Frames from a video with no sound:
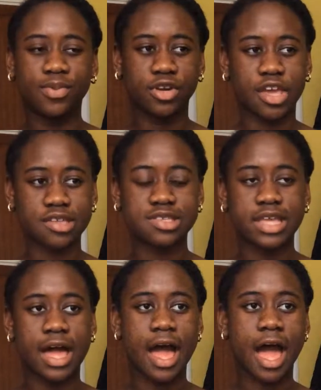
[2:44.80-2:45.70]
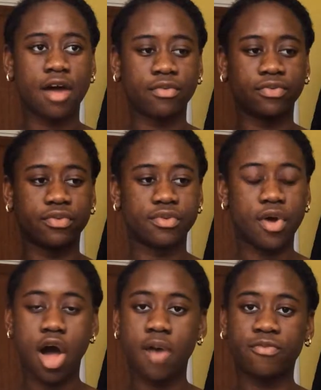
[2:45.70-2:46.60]
products that have
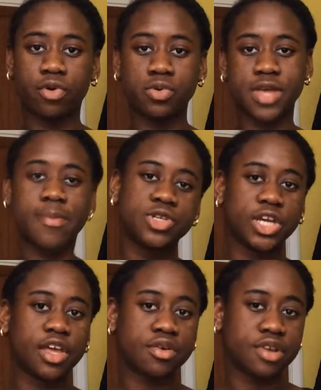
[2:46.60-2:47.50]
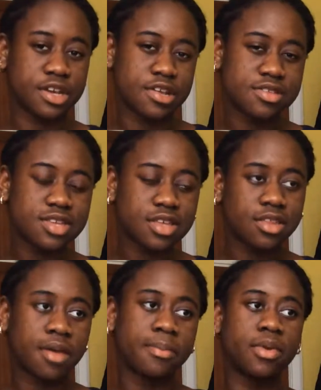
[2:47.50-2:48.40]
harmful, damaging ingredients
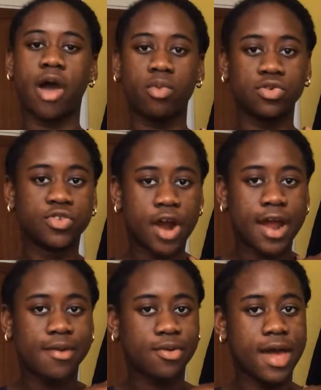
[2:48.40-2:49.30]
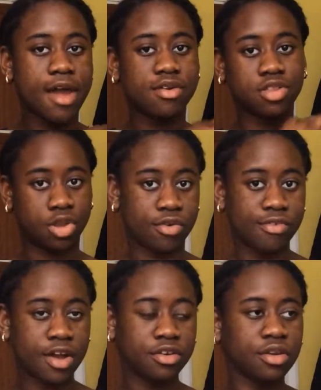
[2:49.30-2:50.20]
in them that will dry out your hair in the long
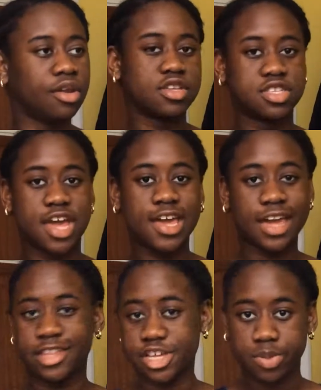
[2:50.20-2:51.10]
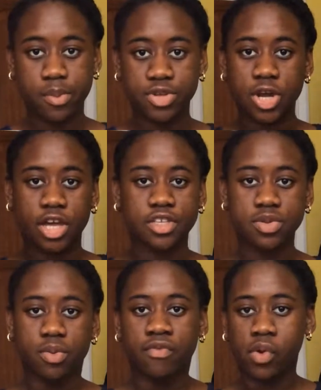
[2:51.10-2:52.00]
run, because again, that's what we're trying
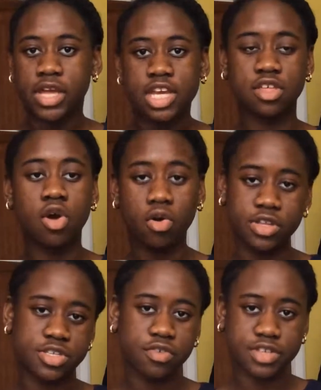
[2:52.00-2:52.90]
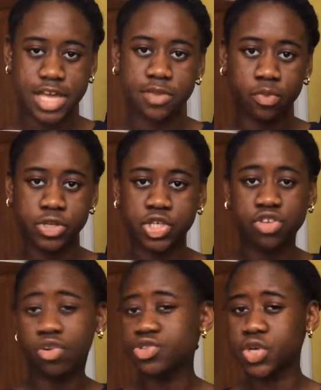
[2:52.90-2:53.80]
to avoid. The goal is to retain moisture,
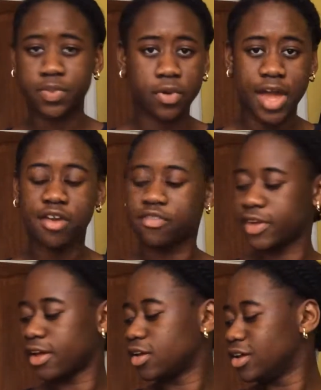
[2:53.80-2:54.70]
not strip your hair of it.